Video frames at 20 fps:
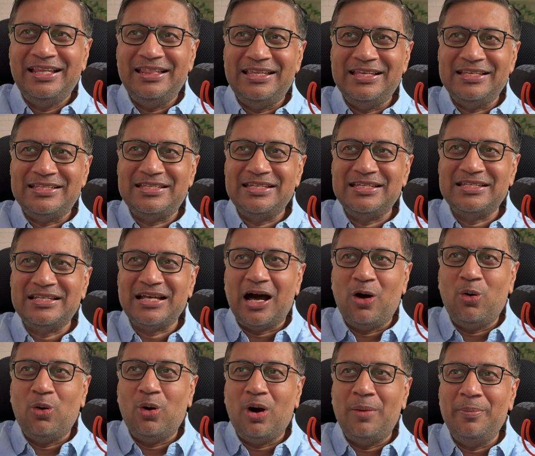this is
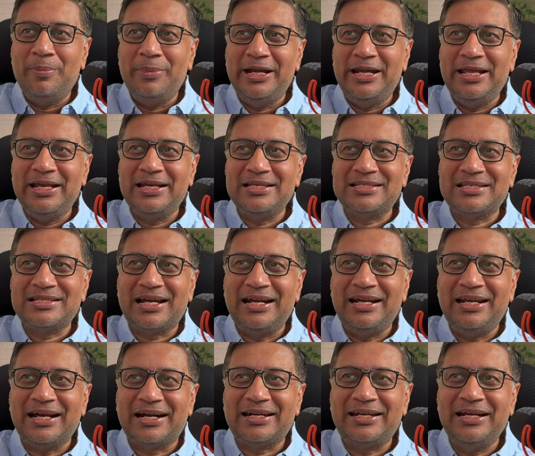how a meeting is
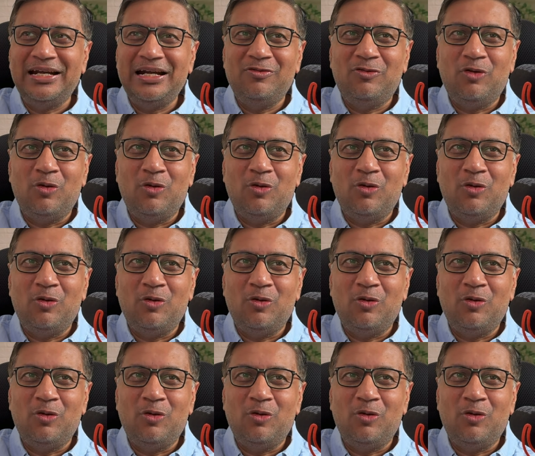conducted.